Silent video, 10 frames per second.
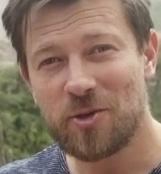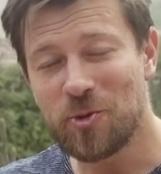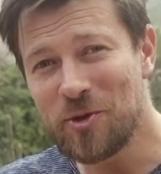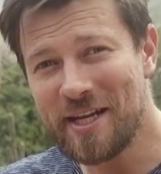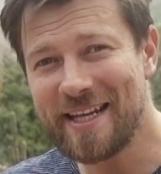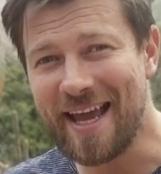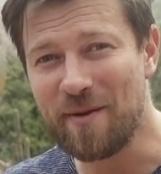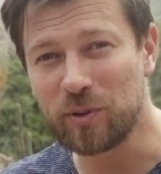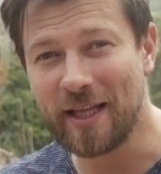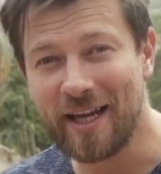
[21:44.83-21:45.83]
You need a
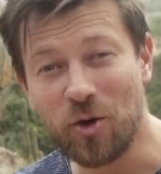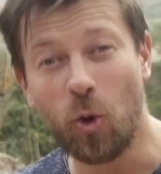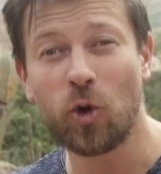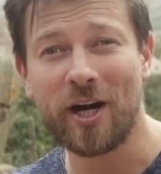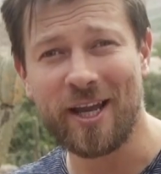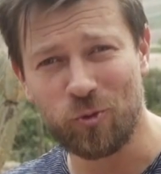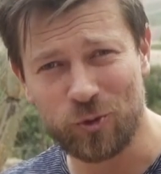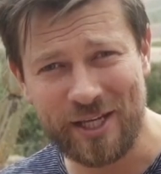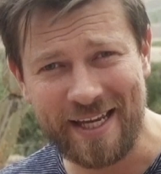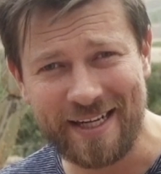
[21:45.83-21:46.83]
plan or a
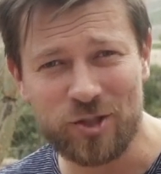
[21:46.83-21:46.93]
routine